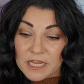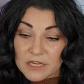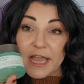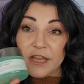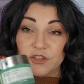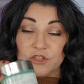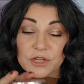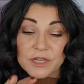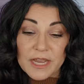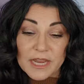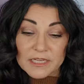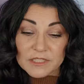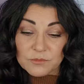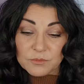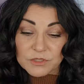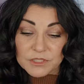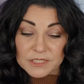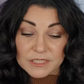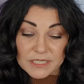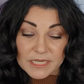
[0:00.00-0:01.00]
As you guys
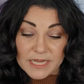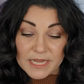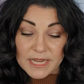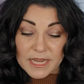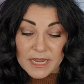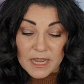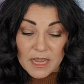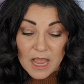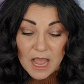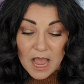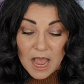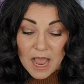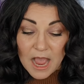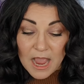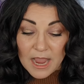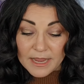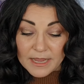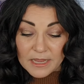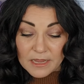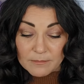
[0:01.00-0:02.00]
will see,
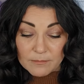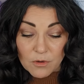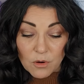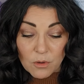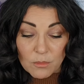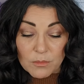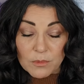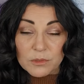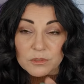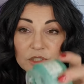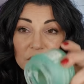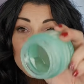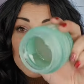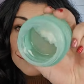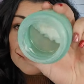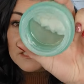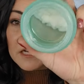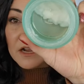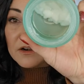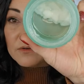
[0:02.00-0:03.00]
I am almost
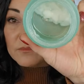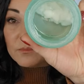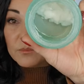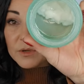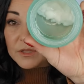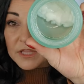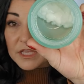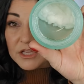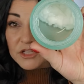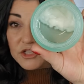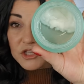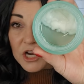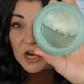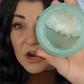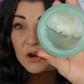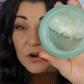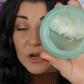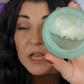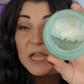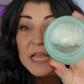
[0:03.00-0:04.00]
done with that
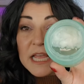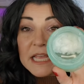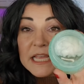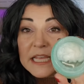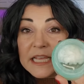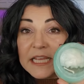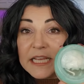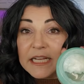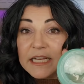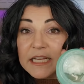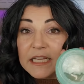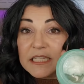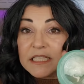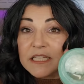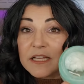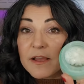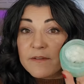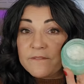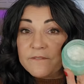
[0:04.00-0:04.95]
jar. It is